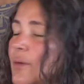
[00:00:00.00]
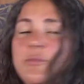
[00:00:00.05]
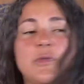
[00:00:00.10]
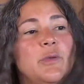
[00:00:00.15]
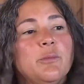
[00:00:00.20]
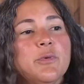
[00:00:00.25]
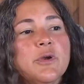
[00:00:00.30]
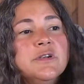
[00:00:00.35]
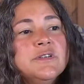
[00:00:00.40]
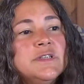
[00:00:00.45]

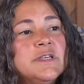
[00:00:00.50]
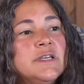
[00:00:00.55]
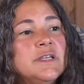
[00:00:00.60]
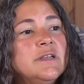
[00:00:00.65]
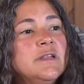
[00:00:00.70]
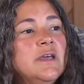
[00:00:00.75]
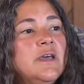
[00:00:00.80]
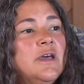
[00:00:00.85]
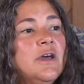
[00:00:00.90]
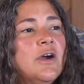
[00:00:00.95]
upbeat person,
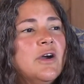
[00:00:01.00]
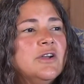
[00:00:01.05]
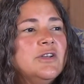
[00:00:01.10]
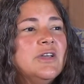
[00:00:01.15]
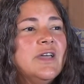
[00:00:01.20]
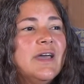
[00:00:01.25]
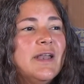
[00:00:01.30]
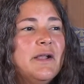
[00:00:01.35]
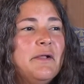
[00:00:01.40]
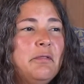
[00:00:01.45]
or do you
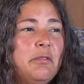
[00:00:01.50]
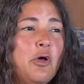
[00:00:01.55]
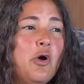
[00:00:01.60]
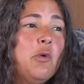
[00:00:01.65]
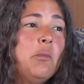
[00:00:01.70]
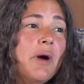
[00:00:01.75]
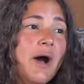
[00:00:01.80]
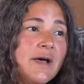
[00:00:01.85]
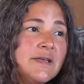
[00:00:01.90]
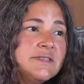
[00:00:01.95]
kind of low
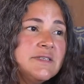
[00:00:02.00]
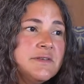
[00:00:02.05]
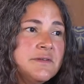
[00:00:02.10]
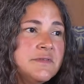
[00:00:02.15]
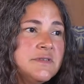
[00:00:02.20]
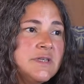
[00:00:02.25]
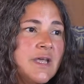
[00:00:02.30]
positive